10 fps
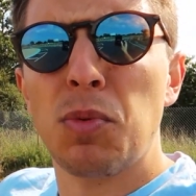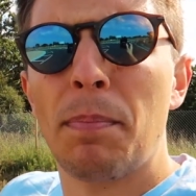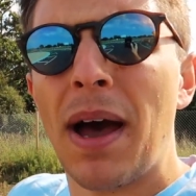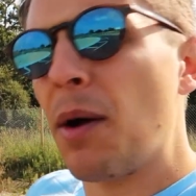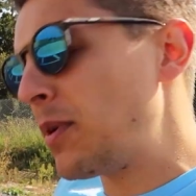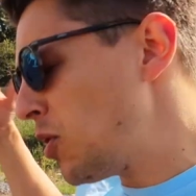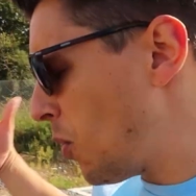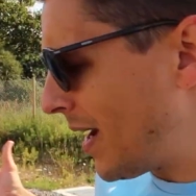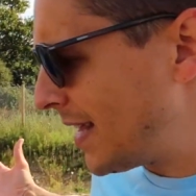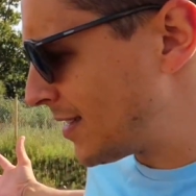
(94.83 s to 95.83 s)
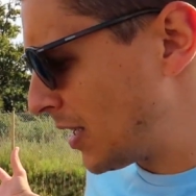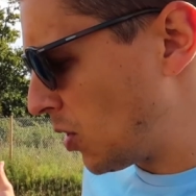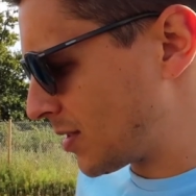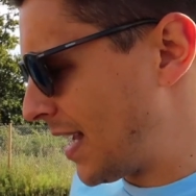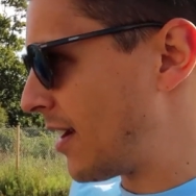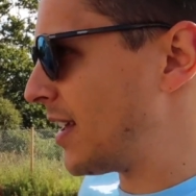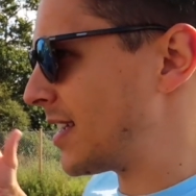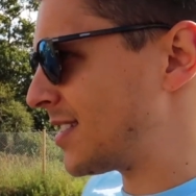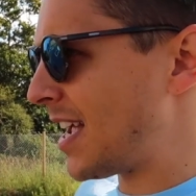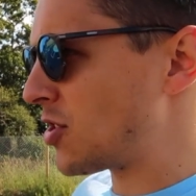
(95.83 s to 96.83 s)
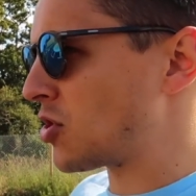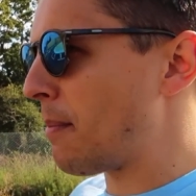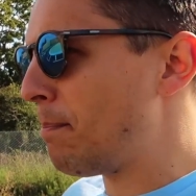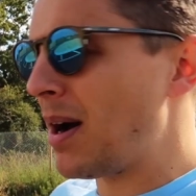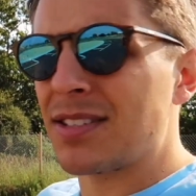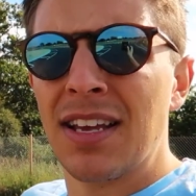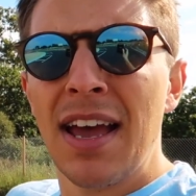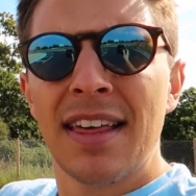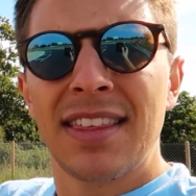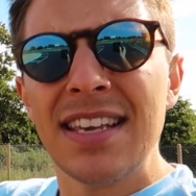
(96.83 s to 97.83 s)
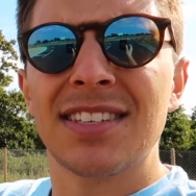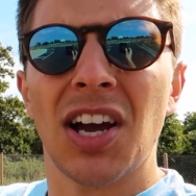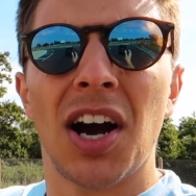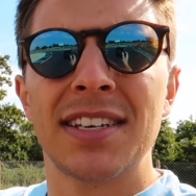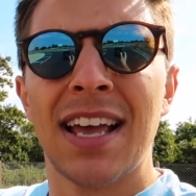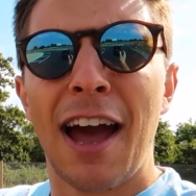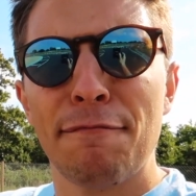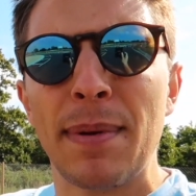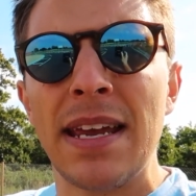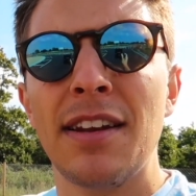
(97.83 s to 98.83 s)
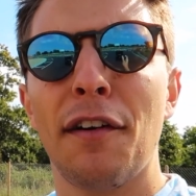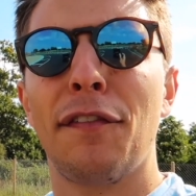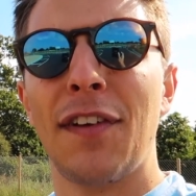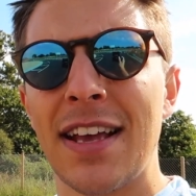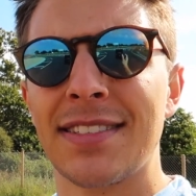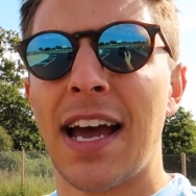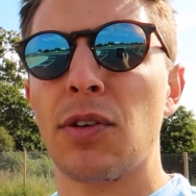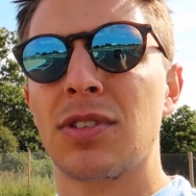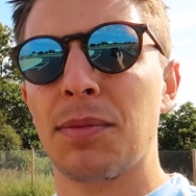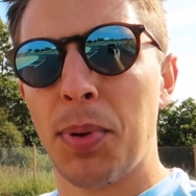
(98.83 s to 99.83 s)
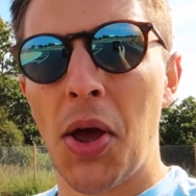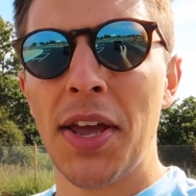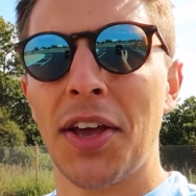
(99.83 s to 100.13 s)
were bad, we all went into lockdown, etc. But these guys have been flat out supplying